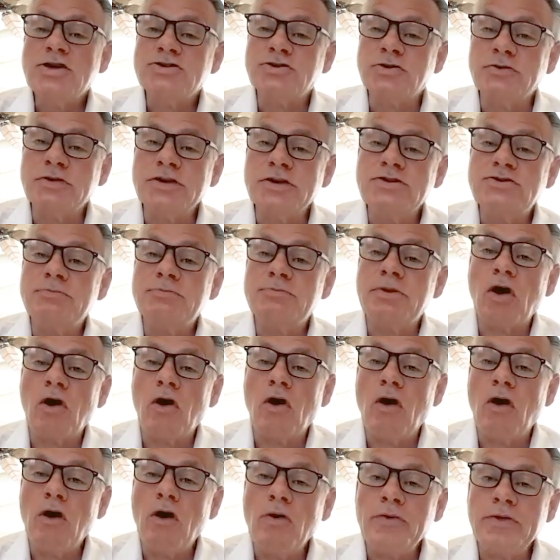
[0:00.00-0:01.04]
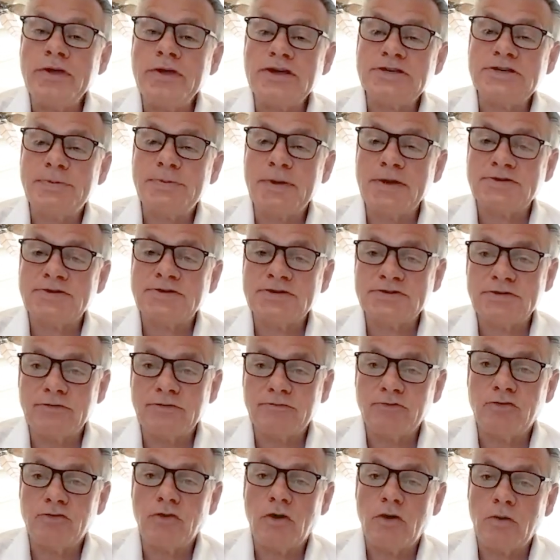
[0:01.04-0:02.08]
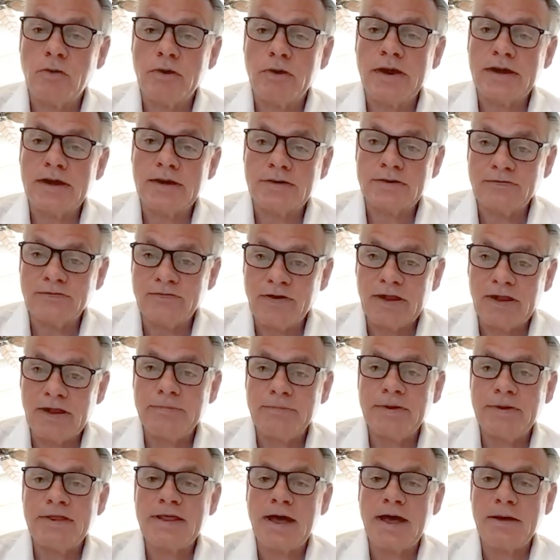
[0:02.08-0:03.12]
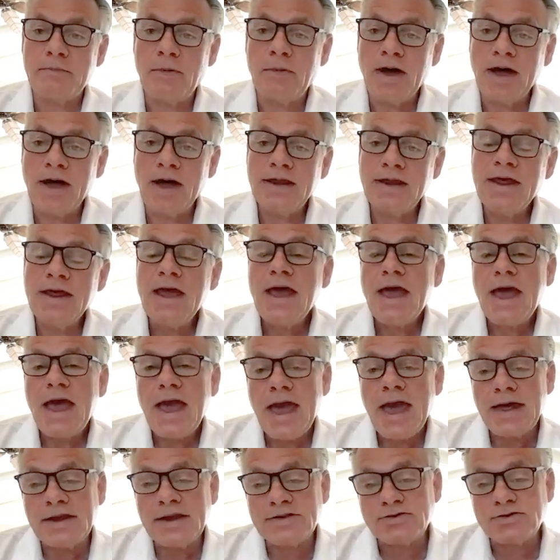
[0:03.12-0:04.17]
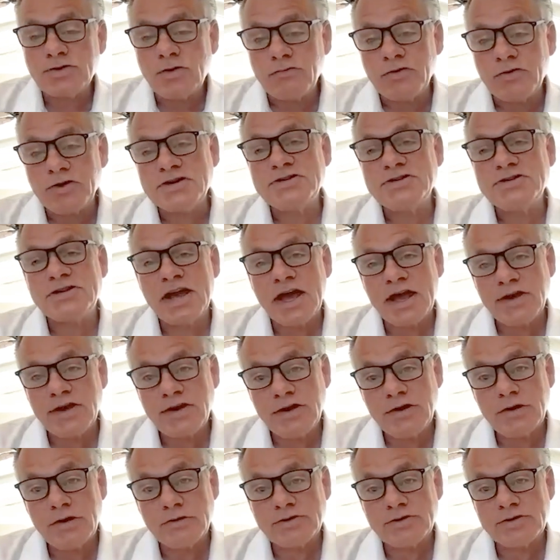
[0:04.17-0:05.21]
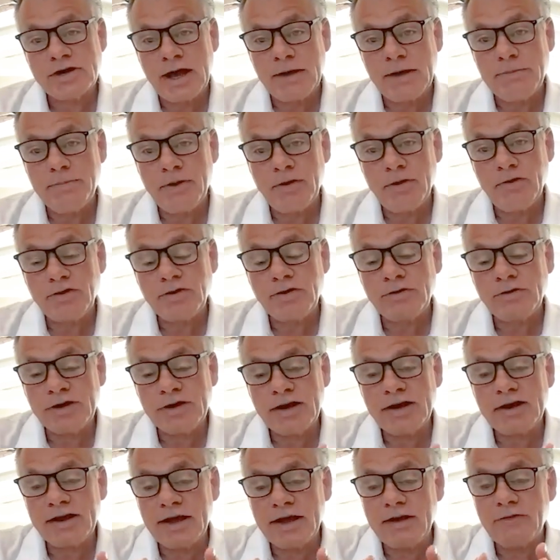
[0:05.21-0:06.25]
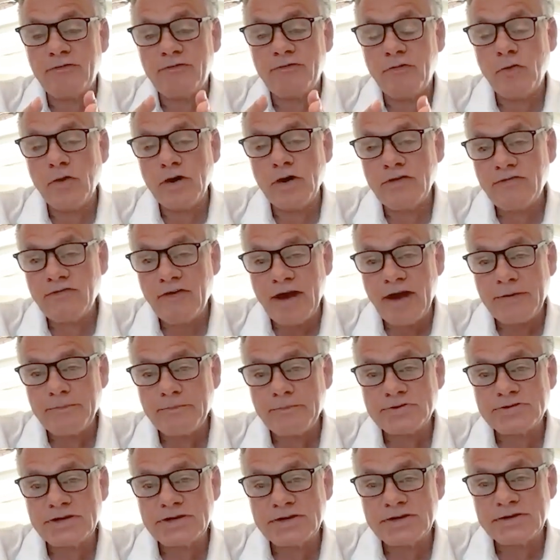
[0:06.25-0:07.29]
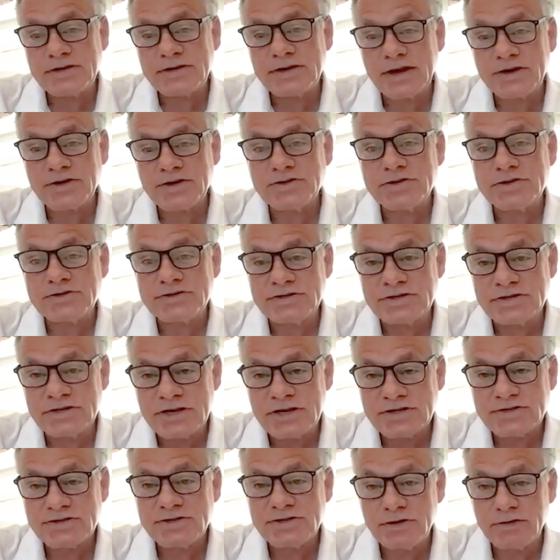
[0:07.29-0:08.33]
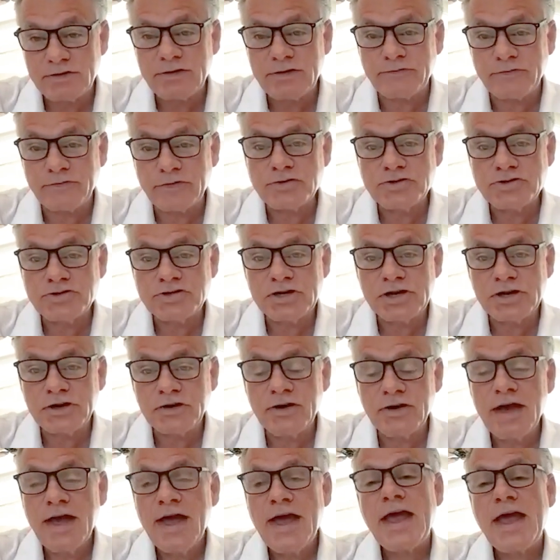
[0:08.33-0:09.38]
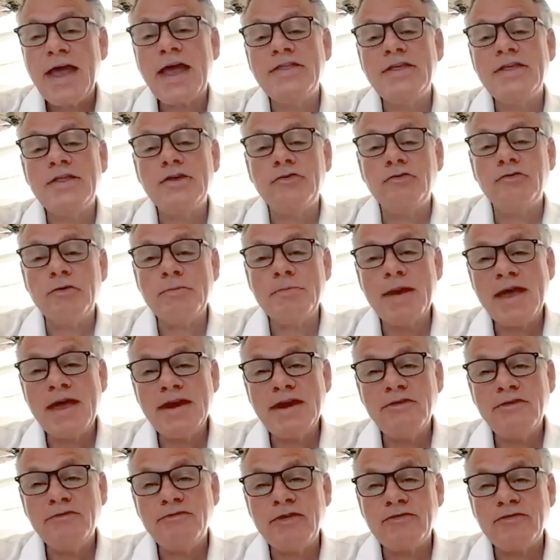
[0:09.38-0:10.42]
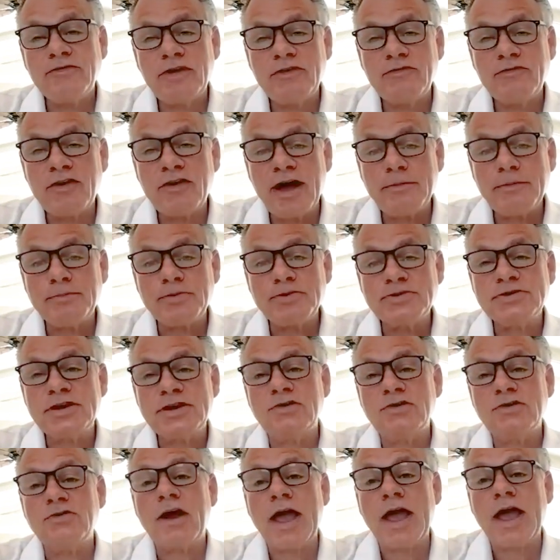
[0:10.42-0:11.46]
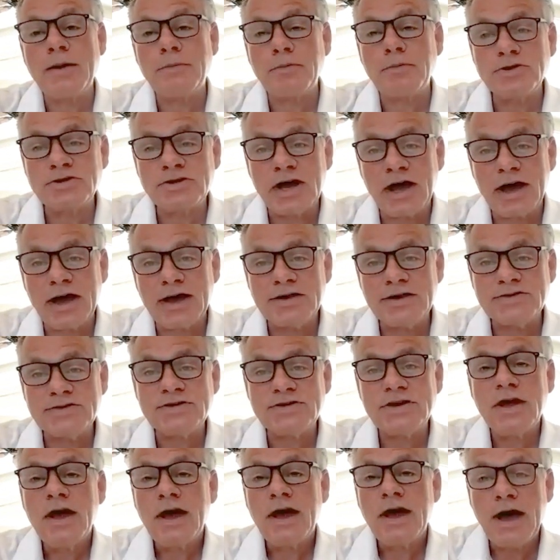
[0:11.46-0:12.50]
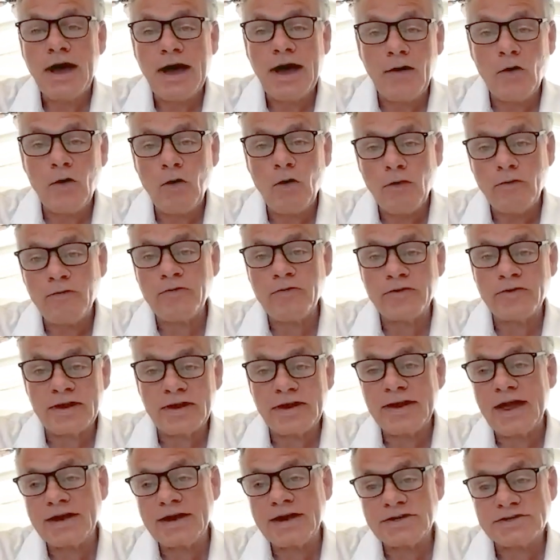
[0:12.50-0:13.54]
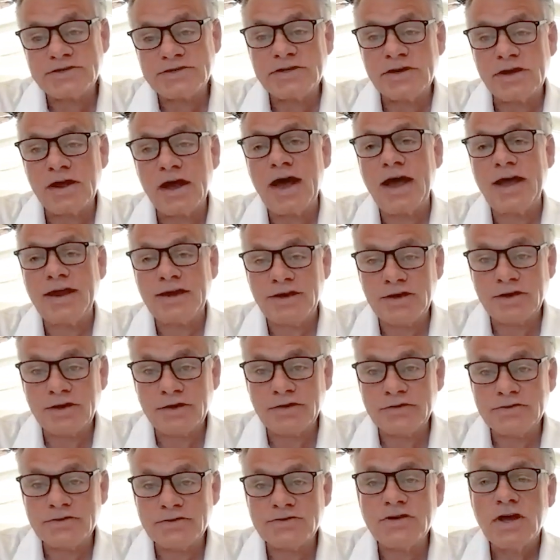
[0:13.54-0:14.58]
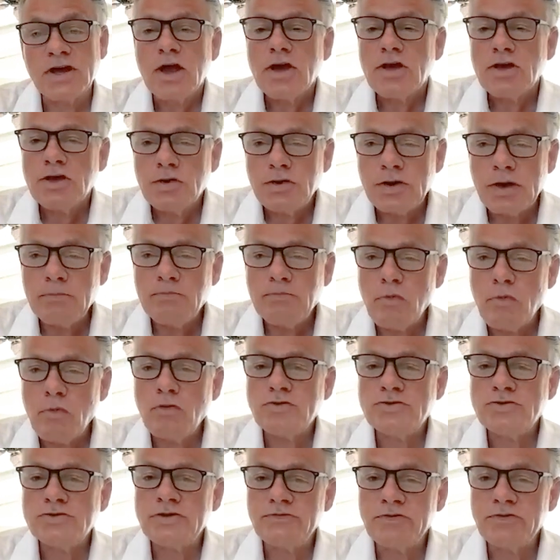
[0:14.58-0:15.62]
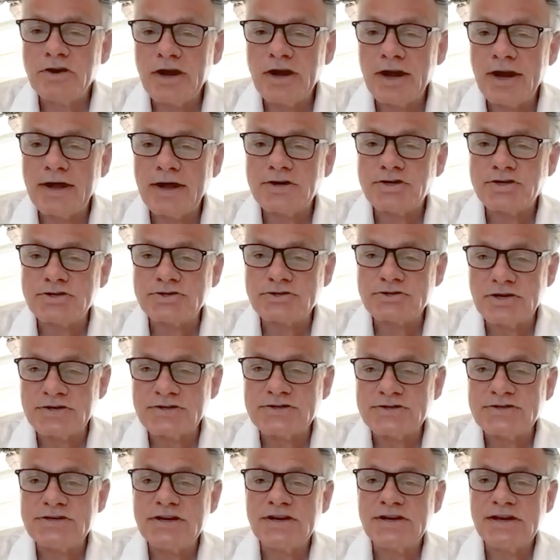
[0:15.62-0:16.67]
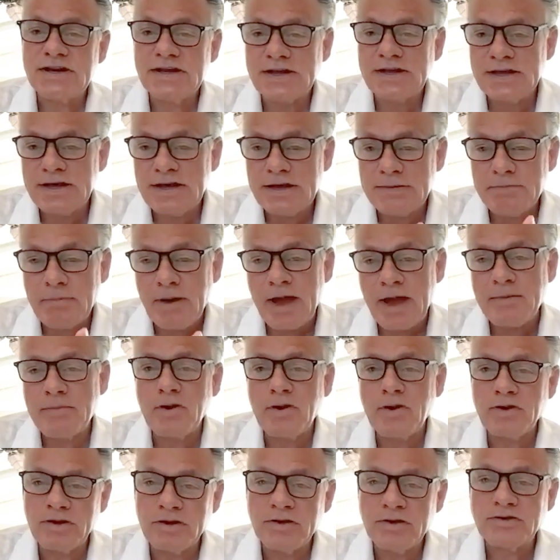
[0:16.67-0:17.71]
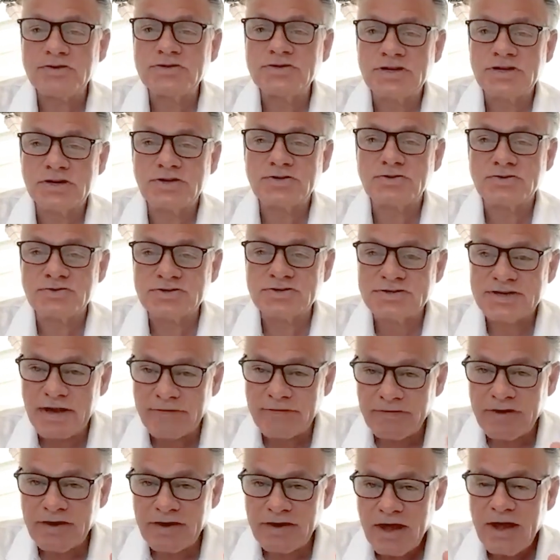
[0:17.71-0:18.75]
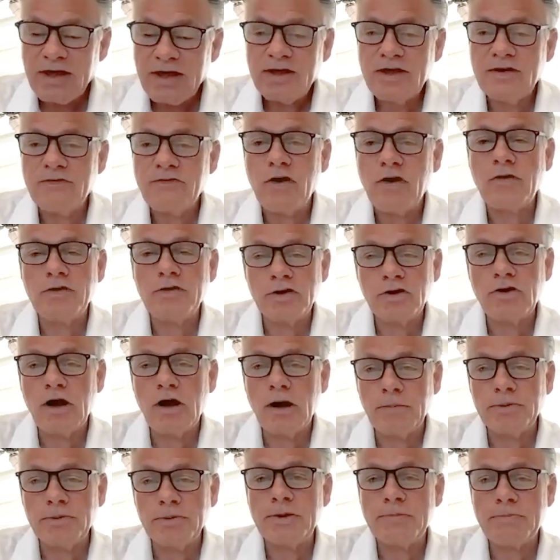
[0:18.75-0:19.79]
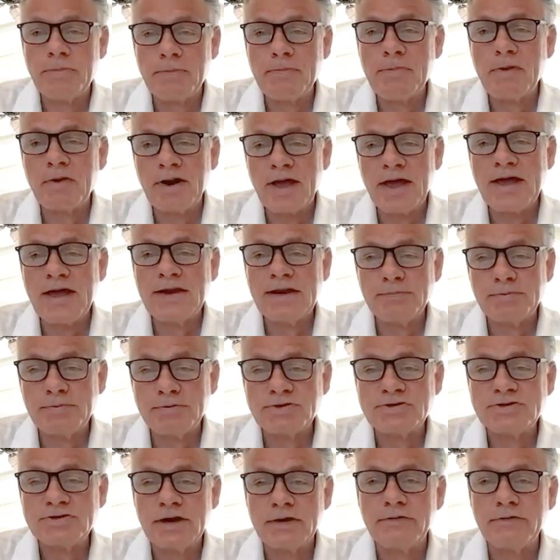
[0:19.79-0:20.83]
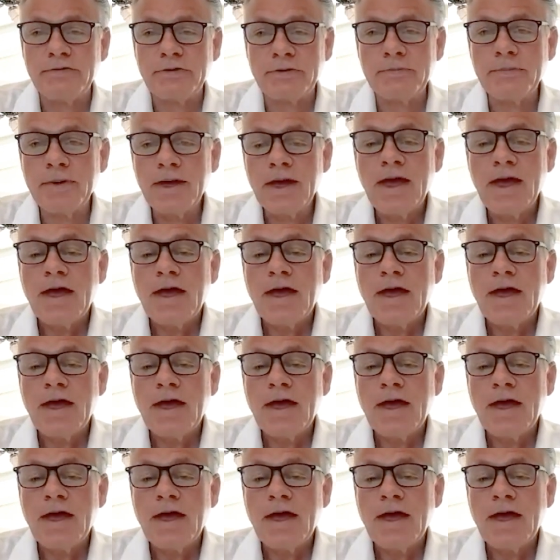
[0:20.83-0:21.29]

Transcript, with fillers: So these would be all the expenses of growing and developing that mine. And it's over a 10 year time period. You're going to get 45% deductions this year, the first year, and then the remaining 55% are amortized uh, over the next nine years. You get most of your deductions on CDE by about year six or seven. You've already gobbled up about 80% of them.